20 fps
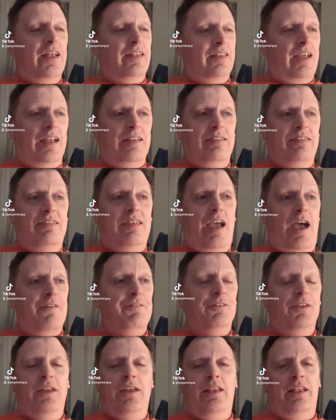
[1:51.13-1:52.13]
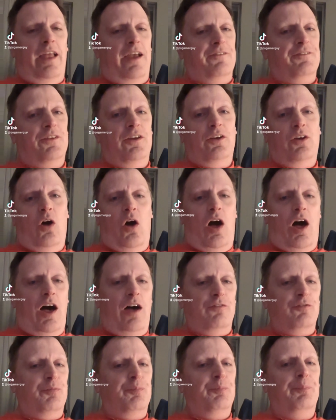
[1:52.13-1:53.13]
They definitely left it
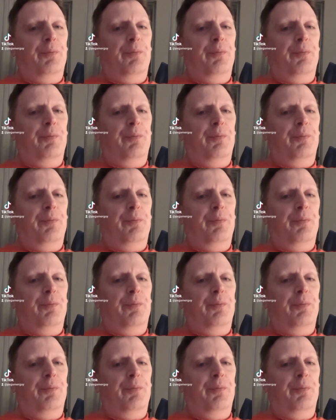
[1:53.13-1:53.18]
off,